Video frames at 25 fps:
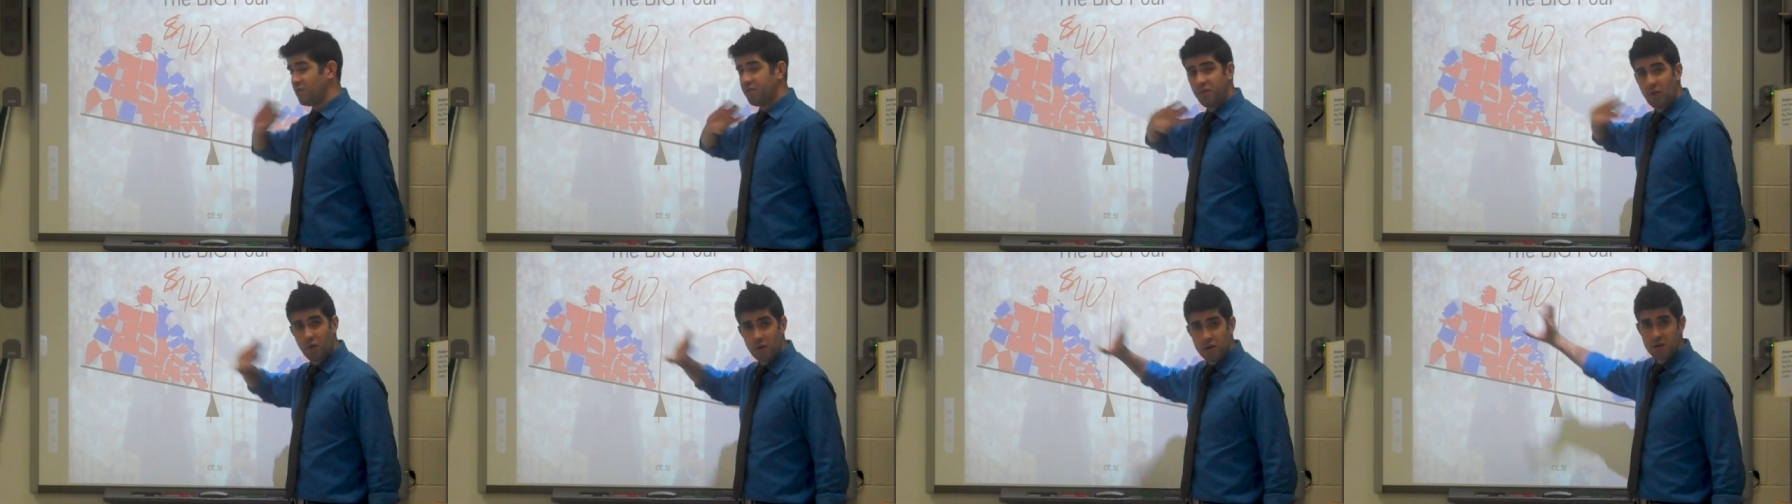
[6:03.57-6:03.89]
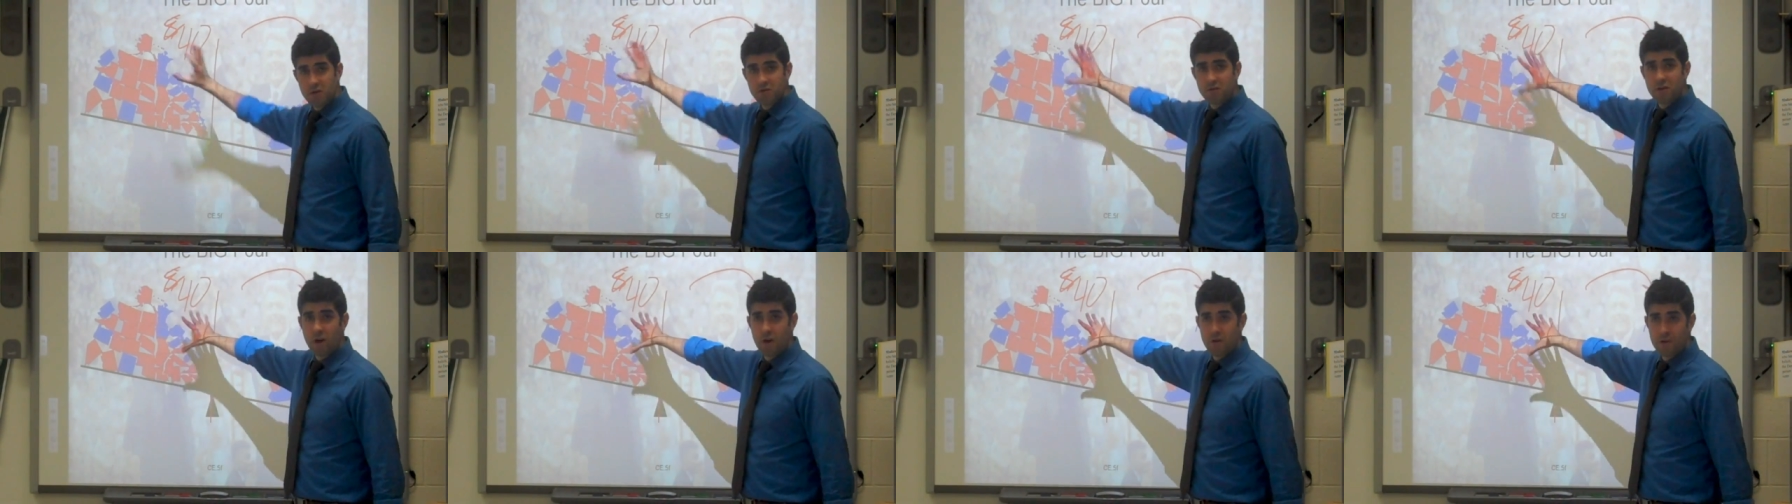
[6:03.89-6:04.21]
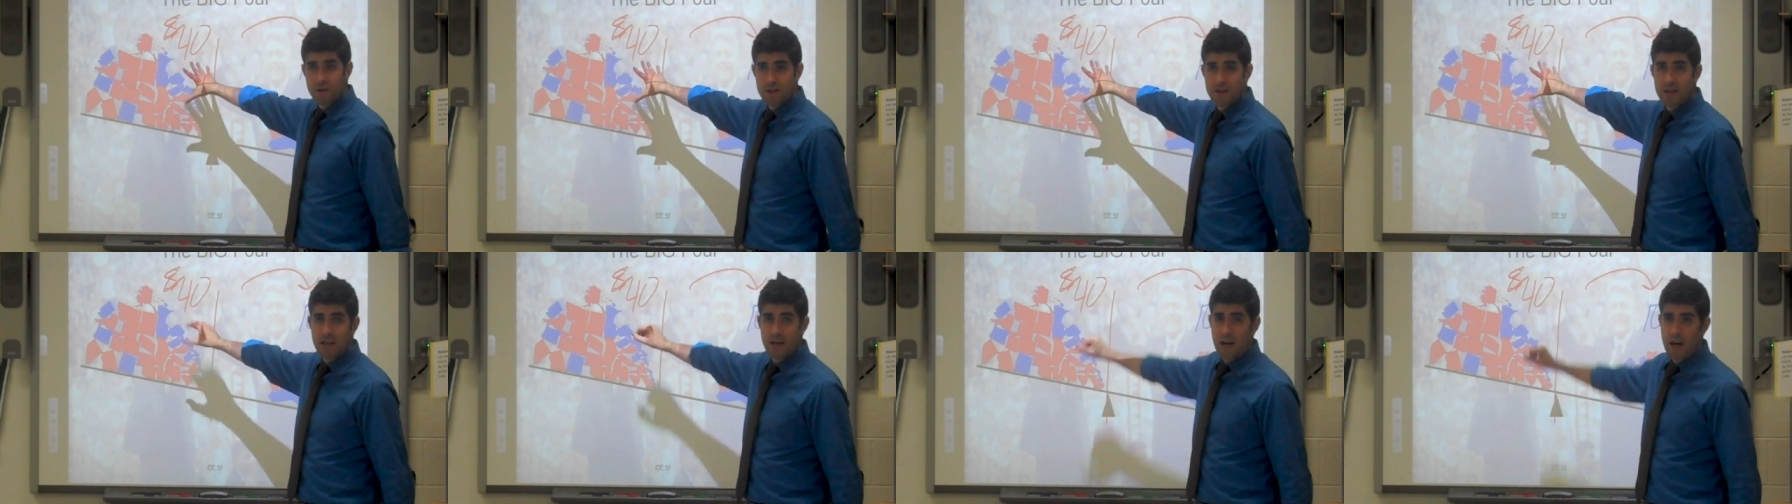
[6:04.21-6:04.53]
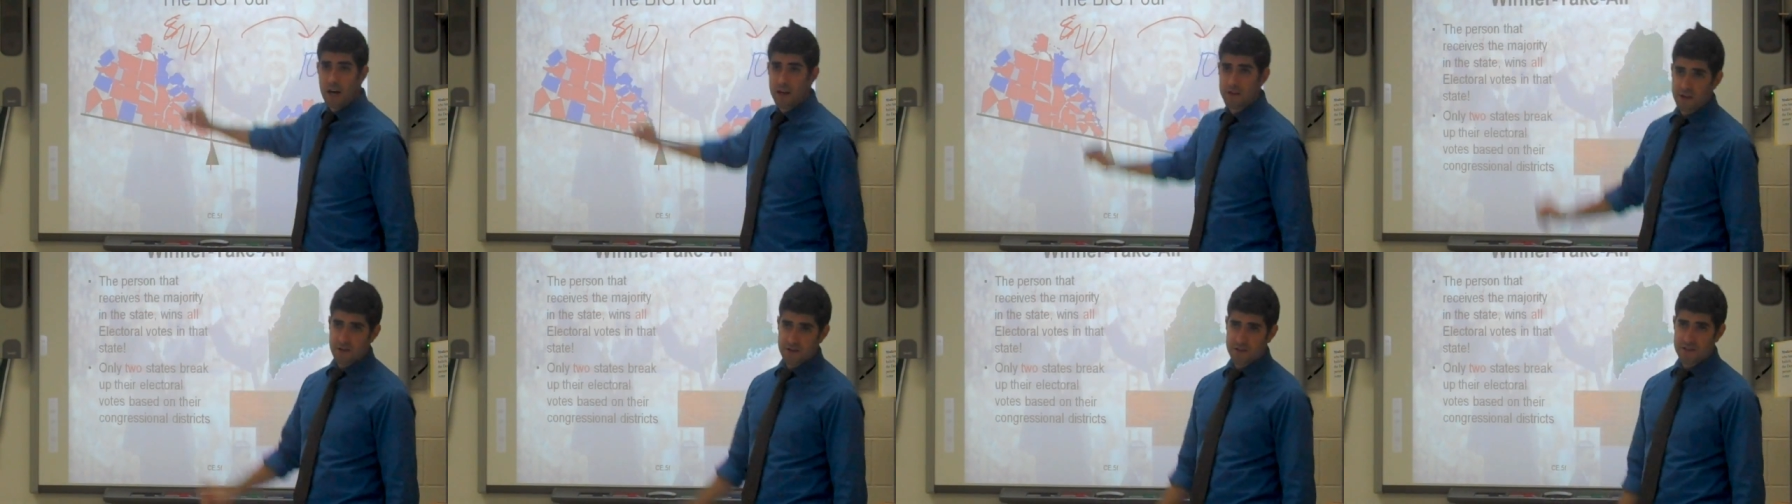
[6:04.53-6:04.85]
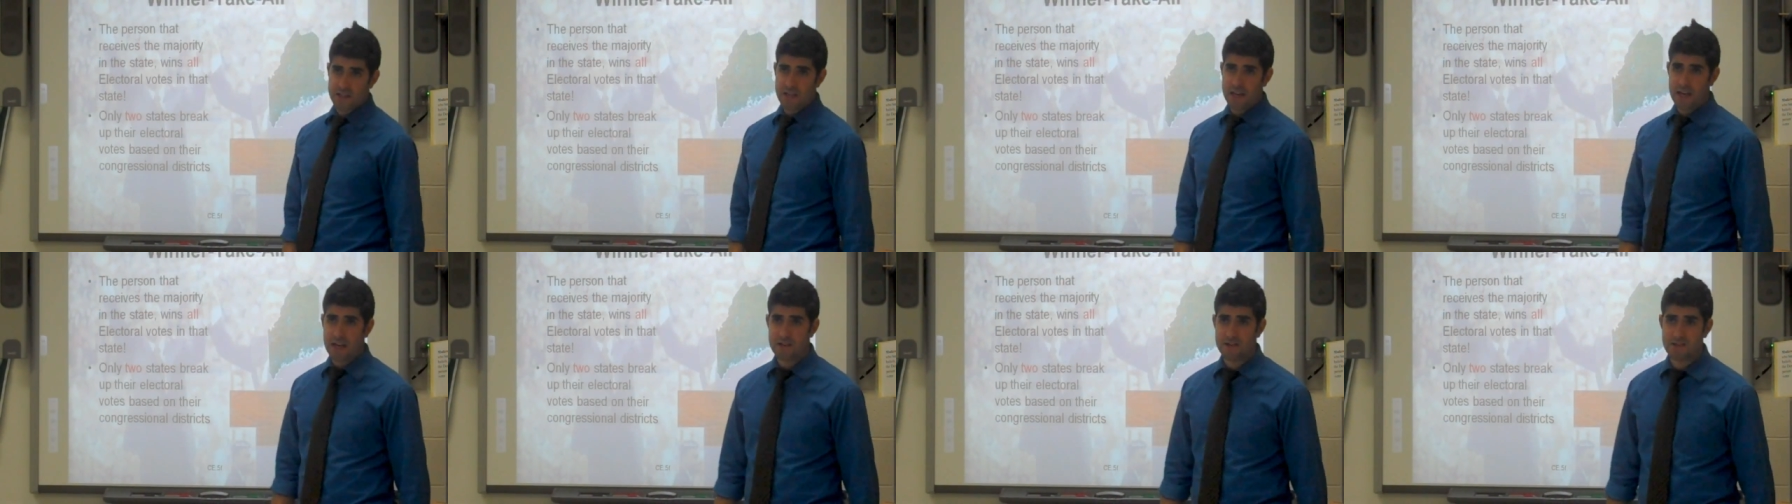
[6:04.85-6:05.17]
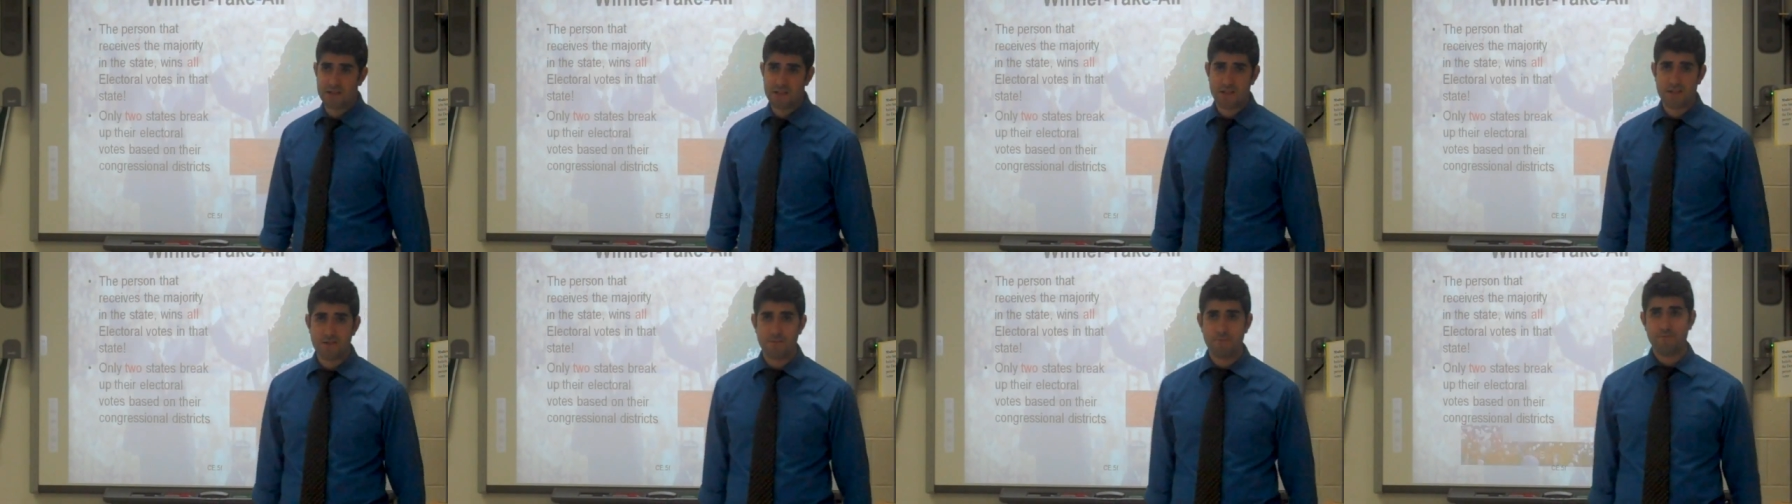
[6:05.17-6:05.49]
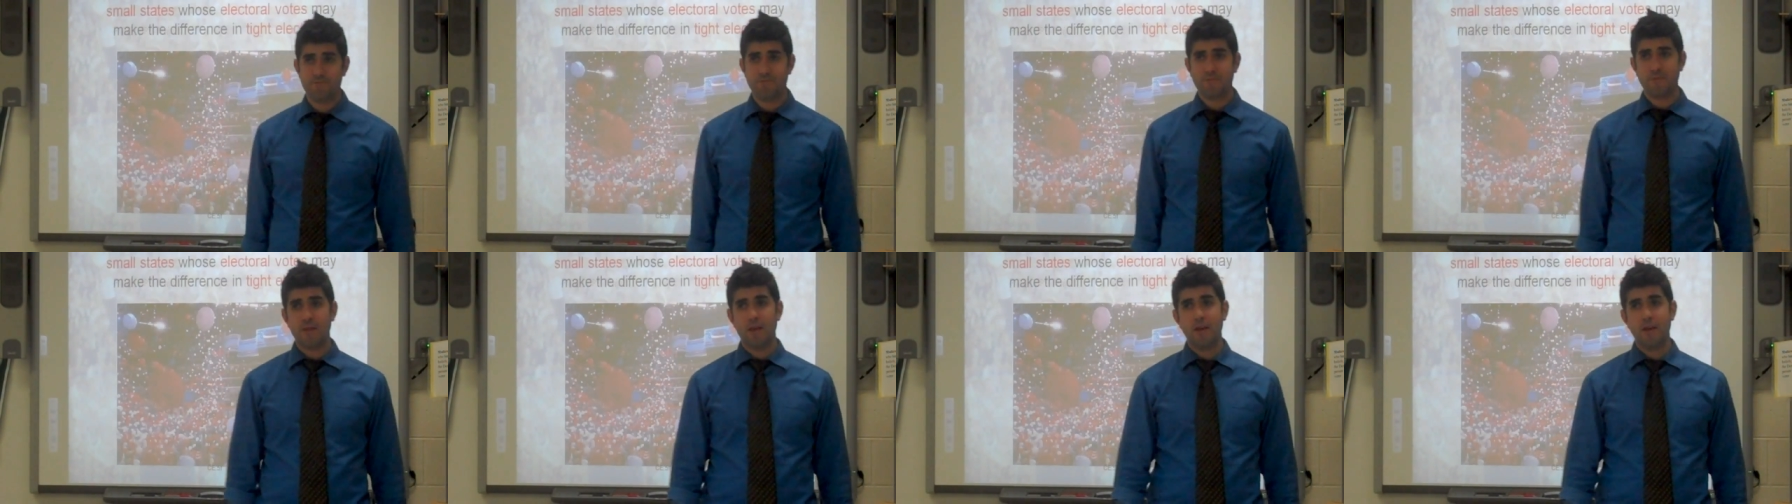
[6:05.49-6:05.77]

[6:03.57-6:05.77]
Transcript: before you go to the other states.